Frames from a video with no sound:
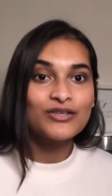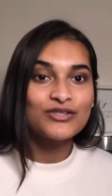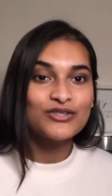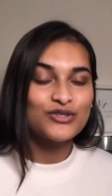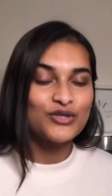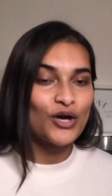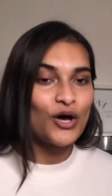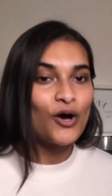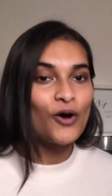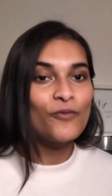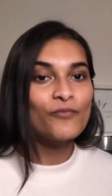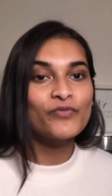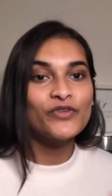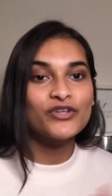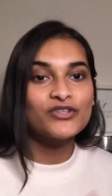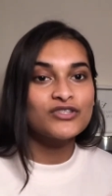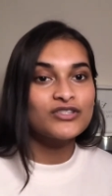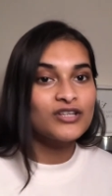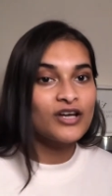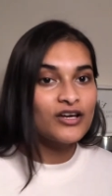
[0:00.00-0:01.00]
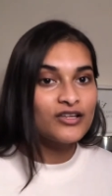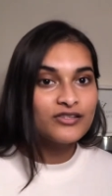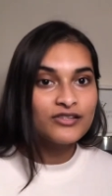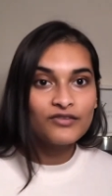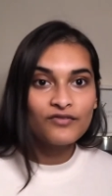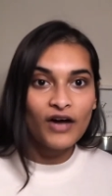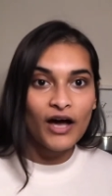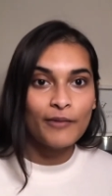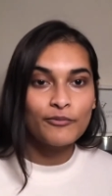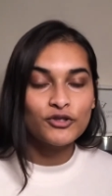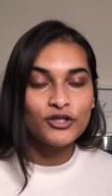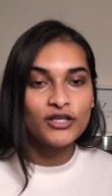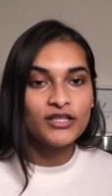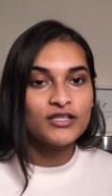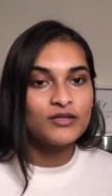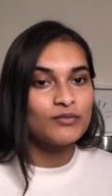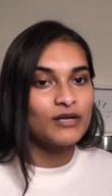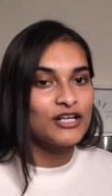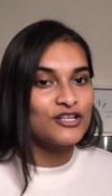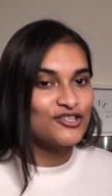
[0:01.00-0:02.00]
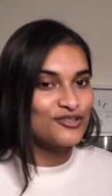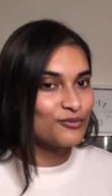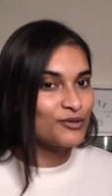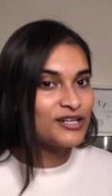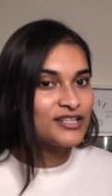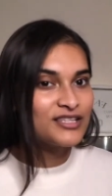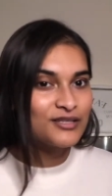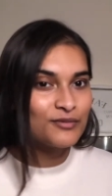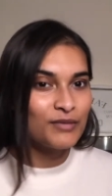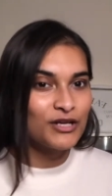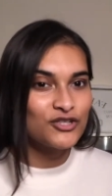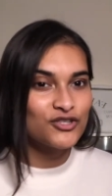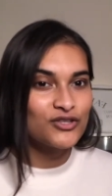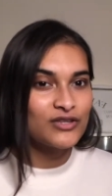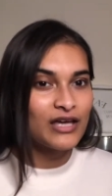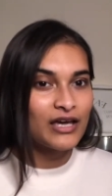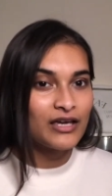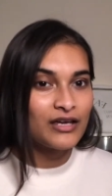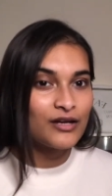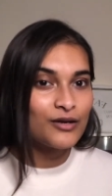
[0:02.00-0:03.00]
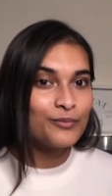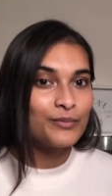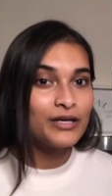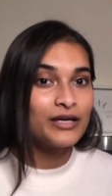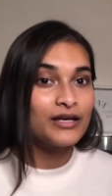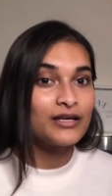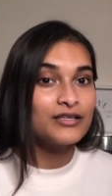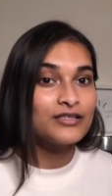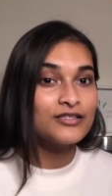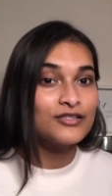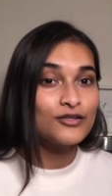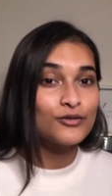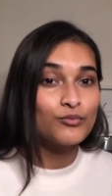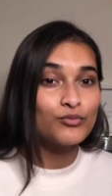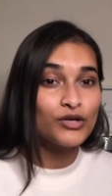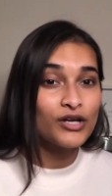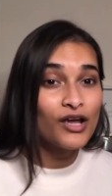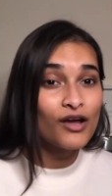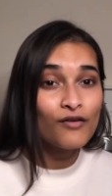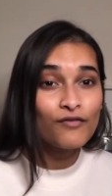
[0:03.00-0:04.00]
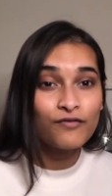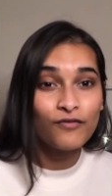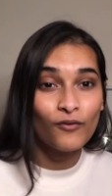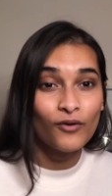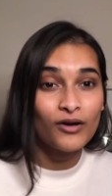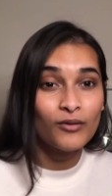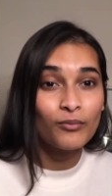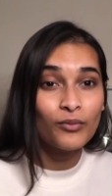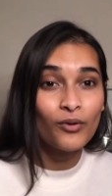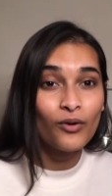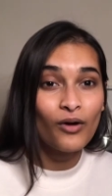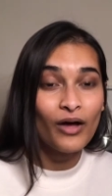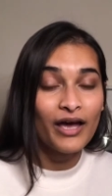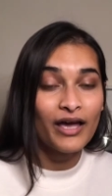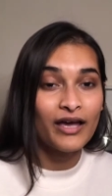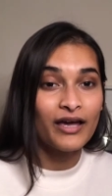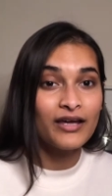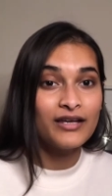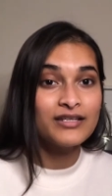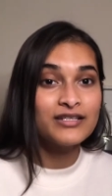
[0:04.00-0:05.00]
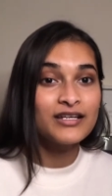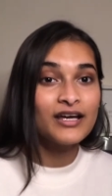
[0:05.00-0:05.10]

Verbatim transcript: So there's tons of options, but I just wanted to mention that here because they're pretty affordable and